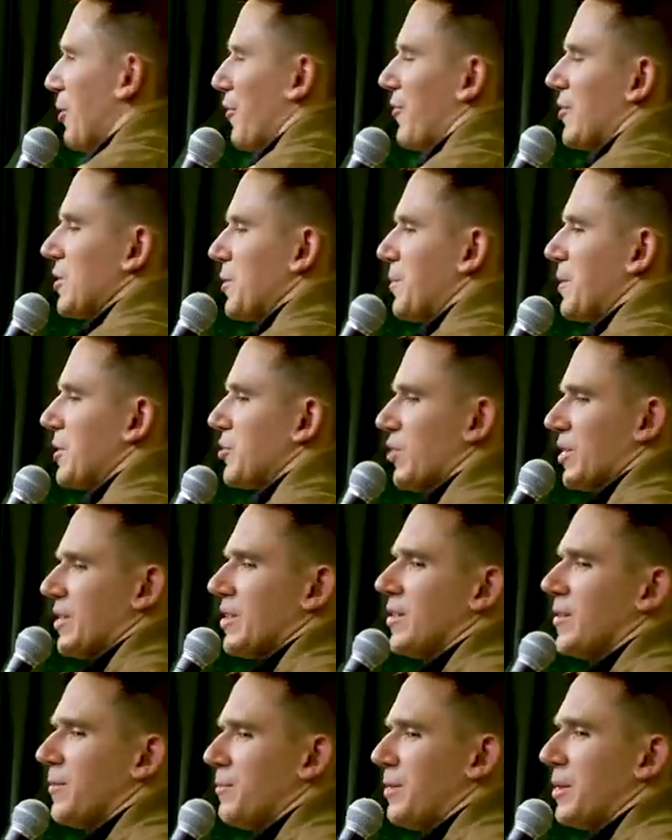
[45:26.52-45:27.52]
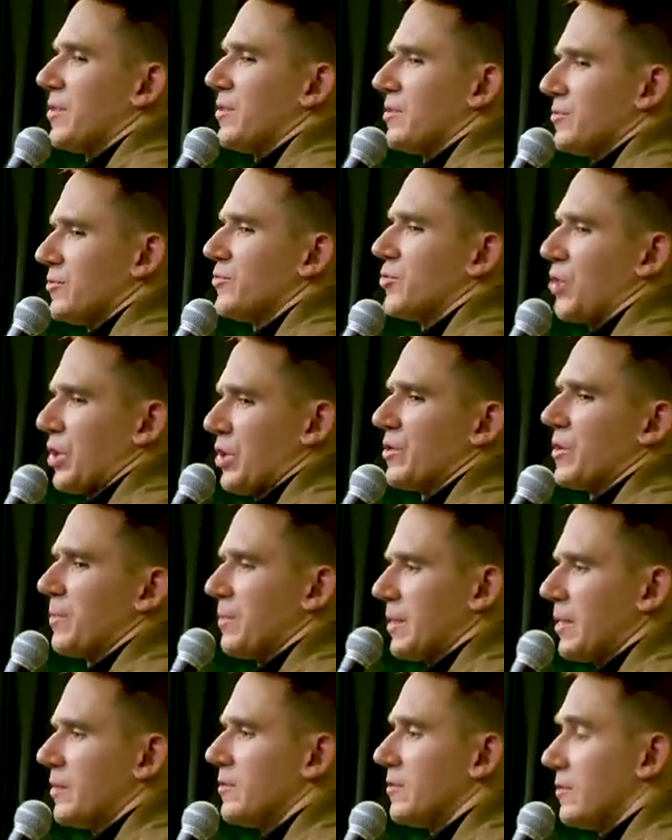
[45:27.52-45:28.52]
girlfriend's a big drinker. Bigger drinker than
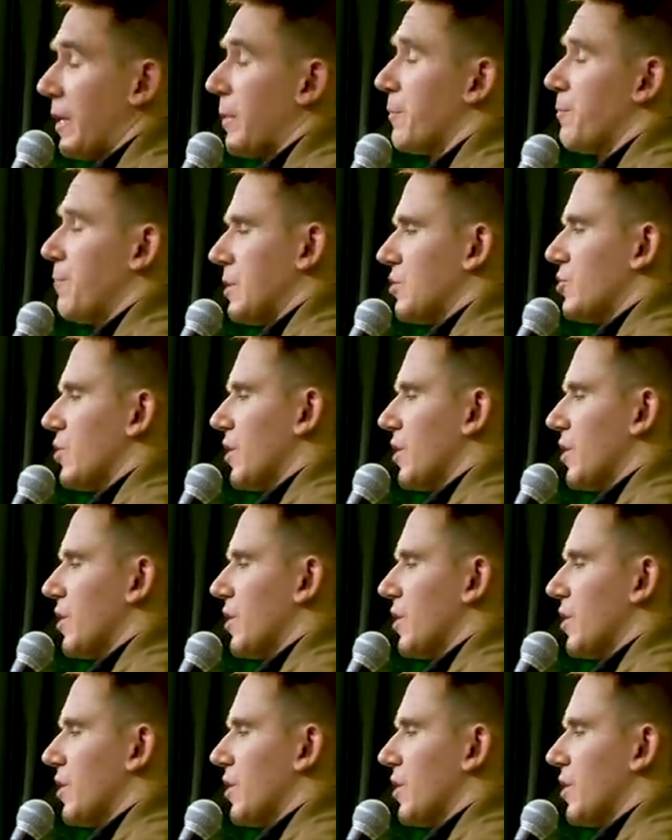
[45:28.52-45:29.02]
me. Like, big